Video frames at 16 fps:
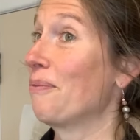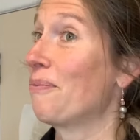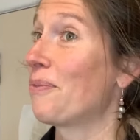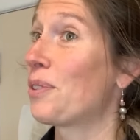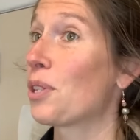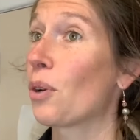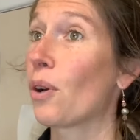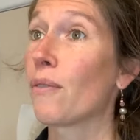
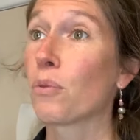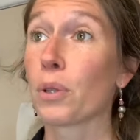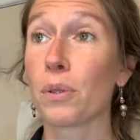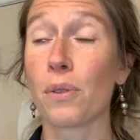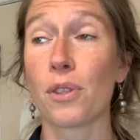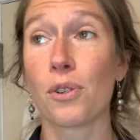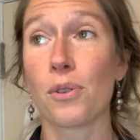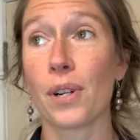So I've worked
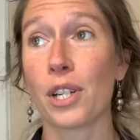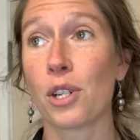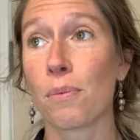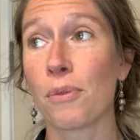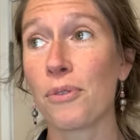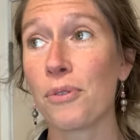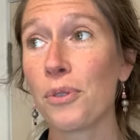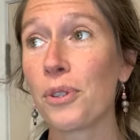with the director
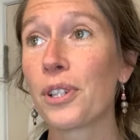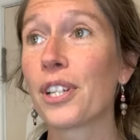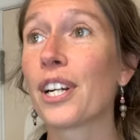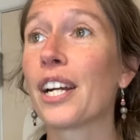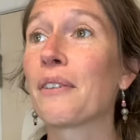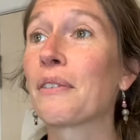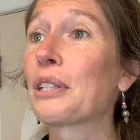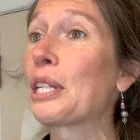before.
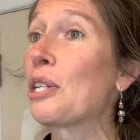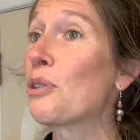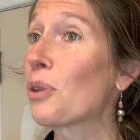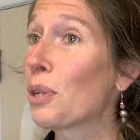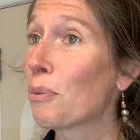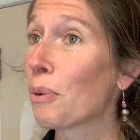I really enjoyed